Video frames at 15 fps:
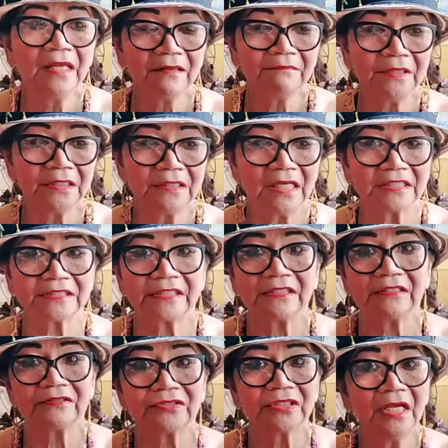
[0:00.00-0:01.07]
Be
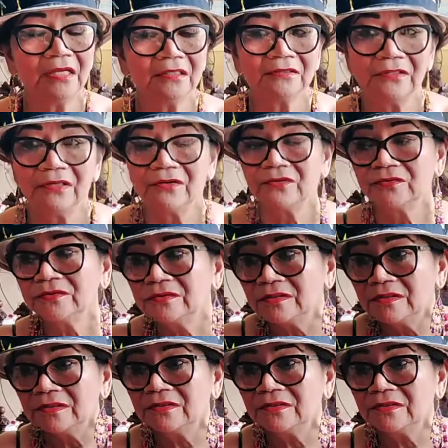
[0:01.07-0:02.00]
industrious. Don't